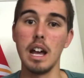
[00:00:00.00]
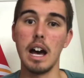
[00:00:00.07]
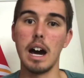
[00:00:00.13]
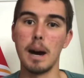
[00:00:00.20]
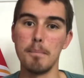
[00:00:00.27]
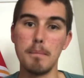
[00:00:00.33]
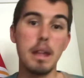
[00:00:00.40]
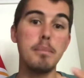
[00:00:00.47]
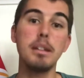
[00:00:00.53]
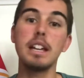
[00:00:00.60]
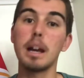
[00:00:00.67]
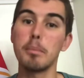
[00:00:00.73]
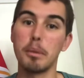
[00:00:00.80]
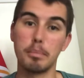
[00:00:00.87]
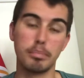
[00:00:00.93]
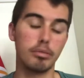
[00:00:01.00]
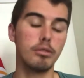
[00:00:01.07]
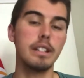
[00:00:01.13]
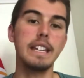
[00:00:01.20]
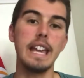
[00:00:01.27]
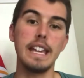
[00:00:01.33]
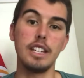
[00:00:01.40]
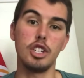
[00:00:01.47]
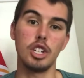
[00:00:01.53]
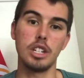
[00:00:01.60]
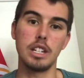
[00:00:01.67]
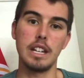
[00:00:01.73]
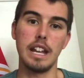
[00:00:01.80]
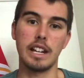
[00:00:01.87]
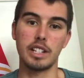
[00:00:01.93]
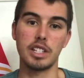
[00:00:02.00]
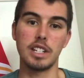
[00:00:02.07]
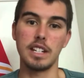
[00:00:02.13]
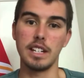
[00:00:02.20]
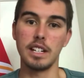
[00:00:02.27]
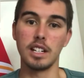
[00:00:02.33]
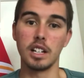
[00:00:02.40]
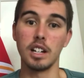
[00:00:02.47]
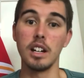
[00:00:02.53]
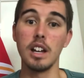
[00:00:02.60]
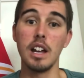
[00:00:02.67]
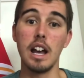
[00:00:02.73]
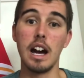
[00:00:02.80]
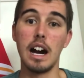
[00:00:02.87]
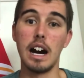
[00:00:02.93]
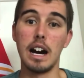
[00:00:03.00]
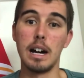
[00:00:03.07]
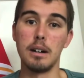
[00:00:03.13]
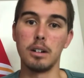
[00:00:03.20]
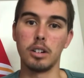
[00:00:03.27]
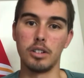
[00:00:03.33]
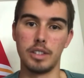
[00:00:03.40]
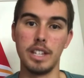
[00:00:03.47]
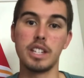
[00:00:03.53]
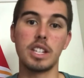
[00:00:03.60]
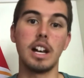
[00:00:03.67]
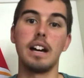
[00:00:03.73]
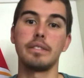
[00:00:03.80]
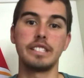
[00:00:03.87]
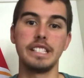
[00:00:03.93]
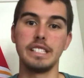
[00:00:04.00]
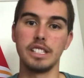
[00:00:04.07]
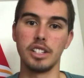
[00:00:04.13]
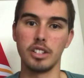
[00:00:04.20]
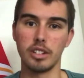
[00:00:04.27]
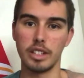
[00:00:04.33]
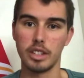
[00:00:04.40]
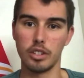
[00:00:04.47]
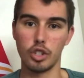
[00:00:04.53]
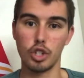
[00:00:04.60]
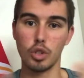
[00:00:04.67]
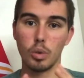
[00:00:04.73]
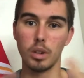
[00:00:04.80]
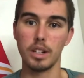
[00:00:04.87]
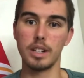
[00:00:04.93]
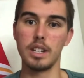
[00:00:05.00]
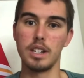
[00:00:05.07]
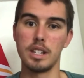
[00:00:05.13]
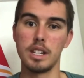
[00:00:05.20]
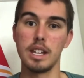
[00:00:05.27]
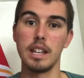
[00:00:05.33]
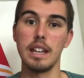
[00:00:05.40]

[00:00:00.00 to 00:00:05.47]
may become a pre-agent next year, or this offseason during the shortened